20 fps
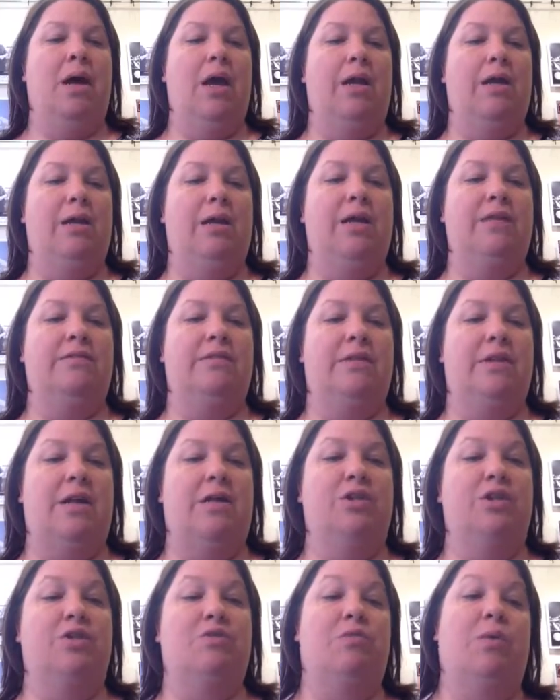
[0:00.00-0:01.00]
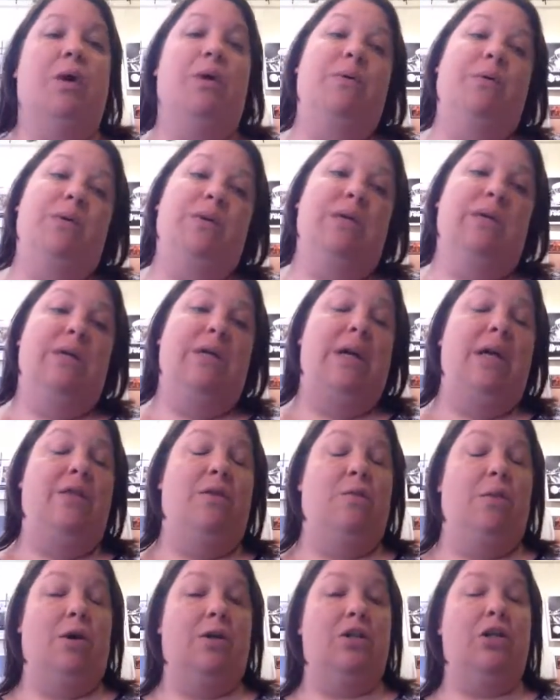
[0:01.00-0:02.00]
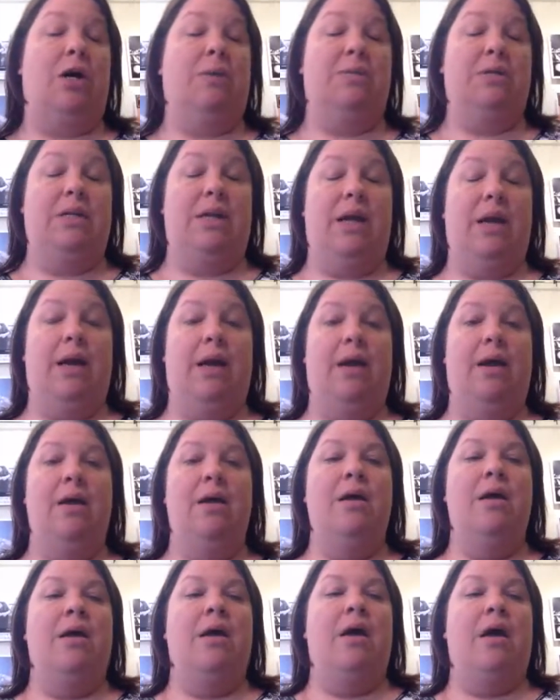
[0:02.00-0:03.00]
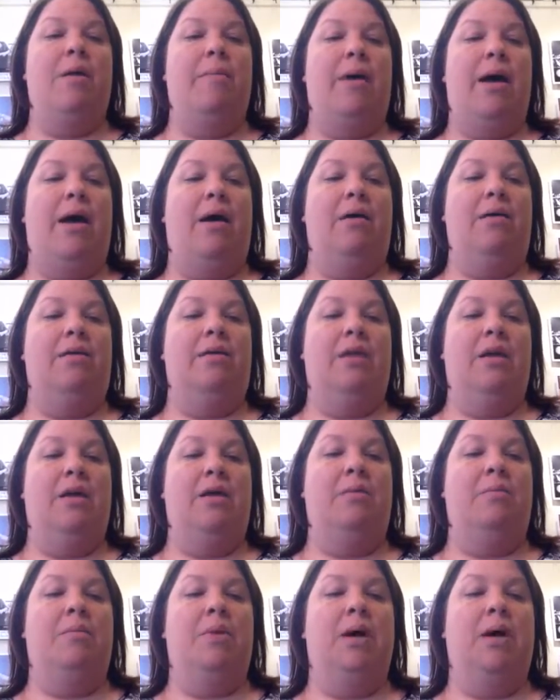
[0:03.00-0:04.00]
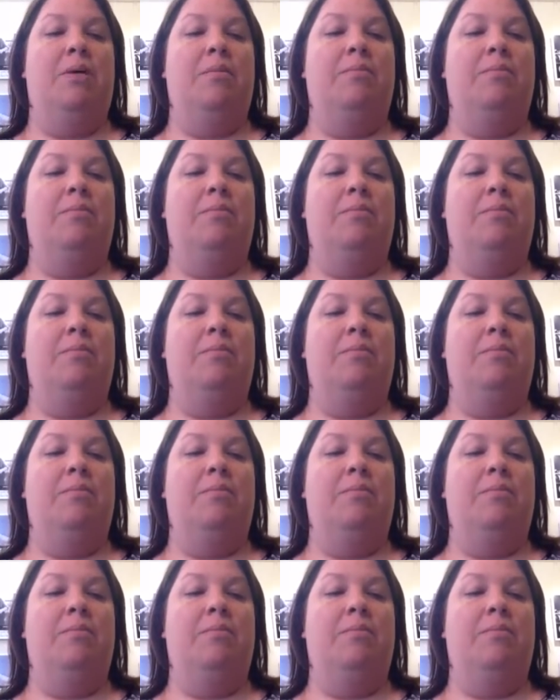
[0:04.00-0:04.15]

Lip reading: in a lesson I just wrote in the workshop today about them.